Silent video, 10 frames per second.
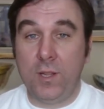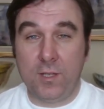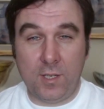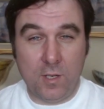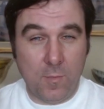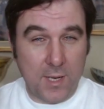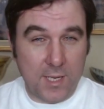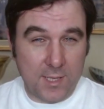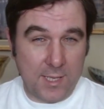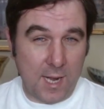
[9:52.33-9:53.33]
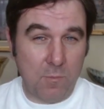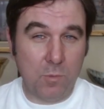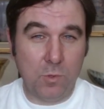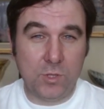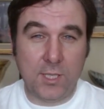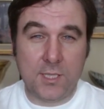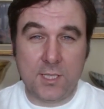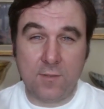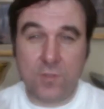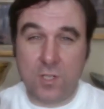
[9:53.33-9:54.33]
whether you're making the camera more
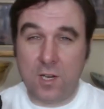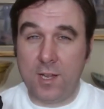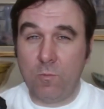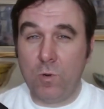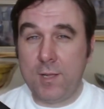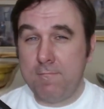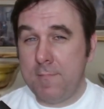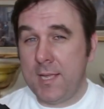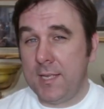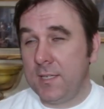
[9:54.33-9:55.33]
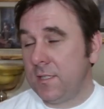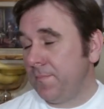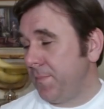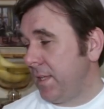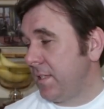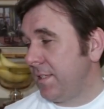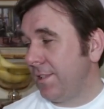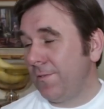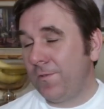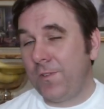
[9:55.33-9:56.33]
sensitive to light, what it means is
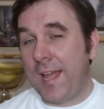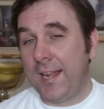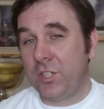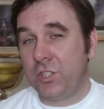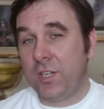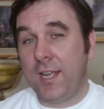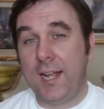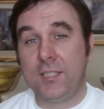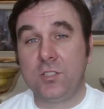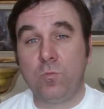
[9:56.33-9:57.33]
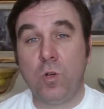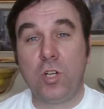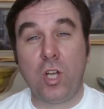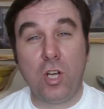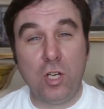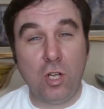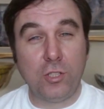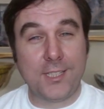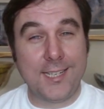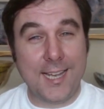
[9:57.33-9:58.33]
that the flash has to work a
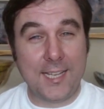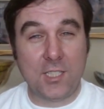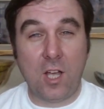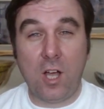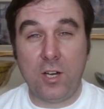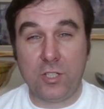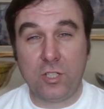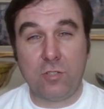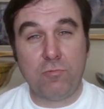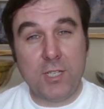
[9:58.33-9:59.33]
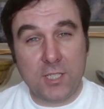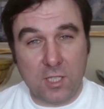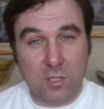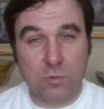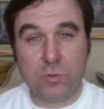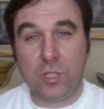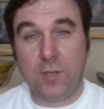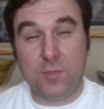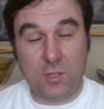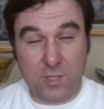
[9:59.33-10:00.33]
lot less harder. So the recycle
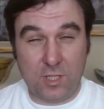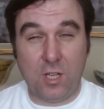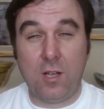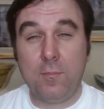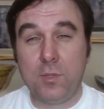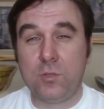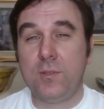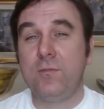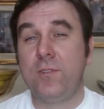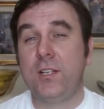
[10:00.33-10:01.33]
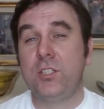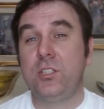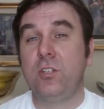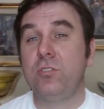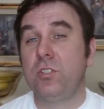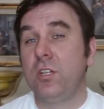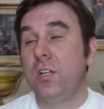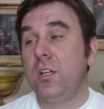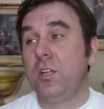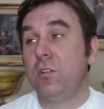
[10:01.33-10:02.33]
time, so the time between flashes goes,
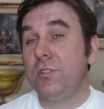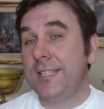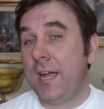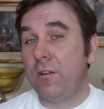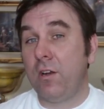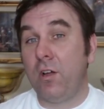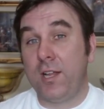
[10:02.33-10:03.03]
goes down a